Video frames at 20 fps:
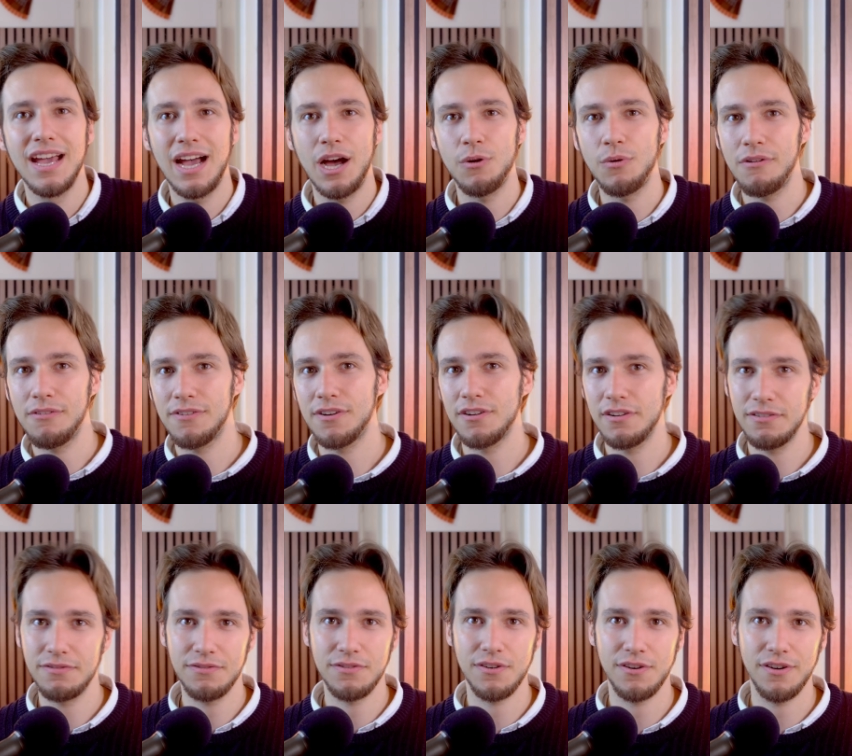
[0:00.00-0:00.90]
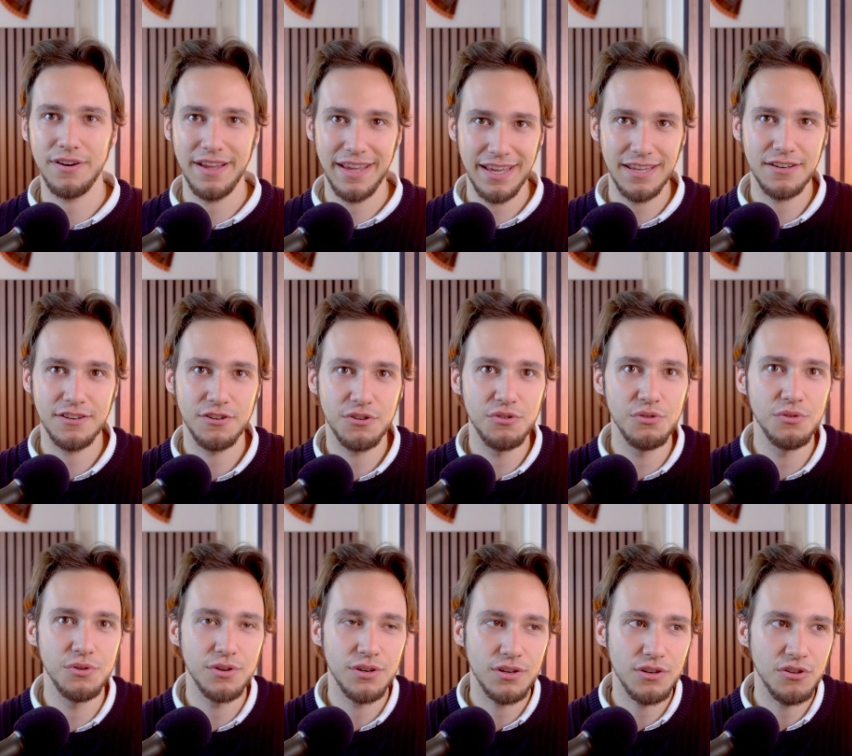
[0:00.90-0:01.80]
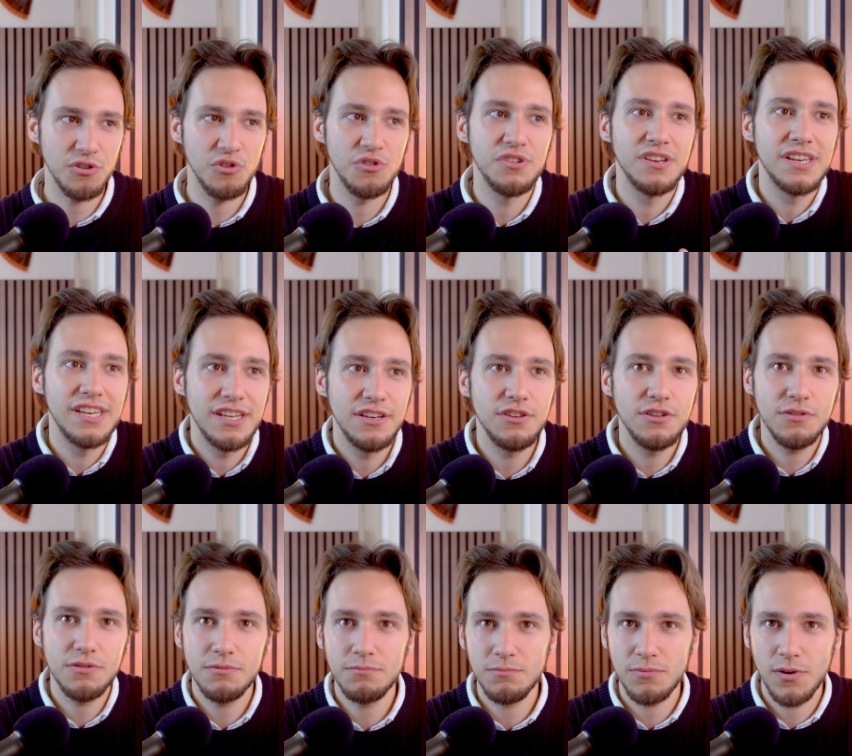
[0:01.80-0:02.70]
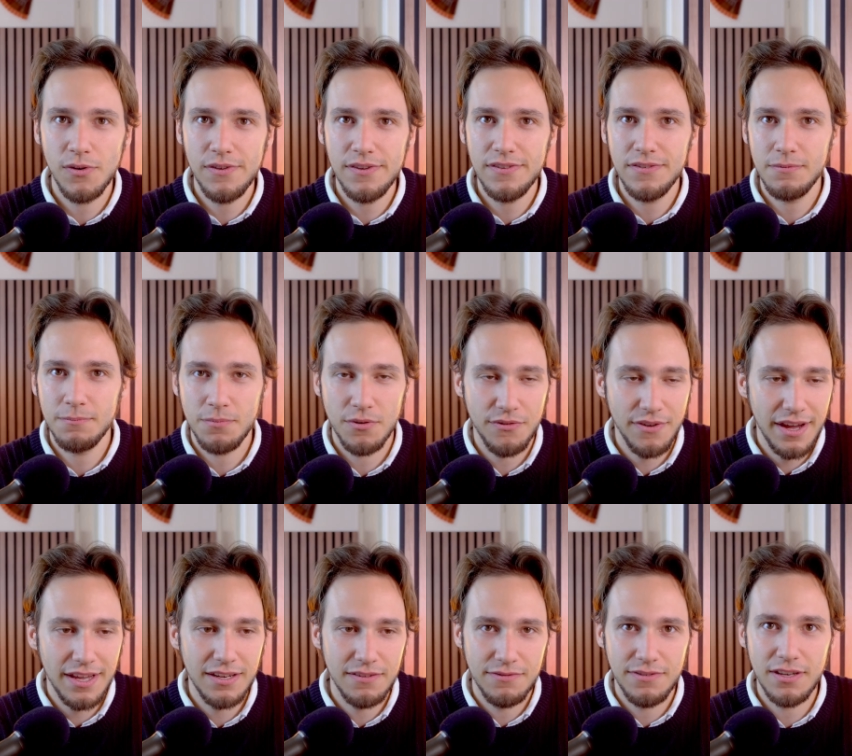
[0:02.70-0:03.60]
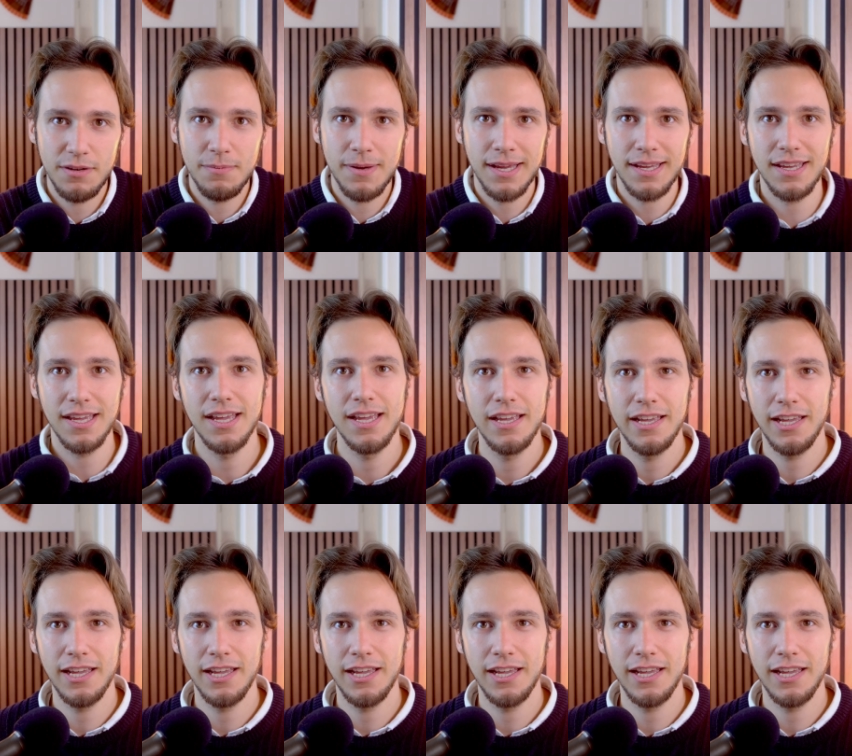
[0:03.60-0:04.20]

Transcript: However, for it to continue provide feedback,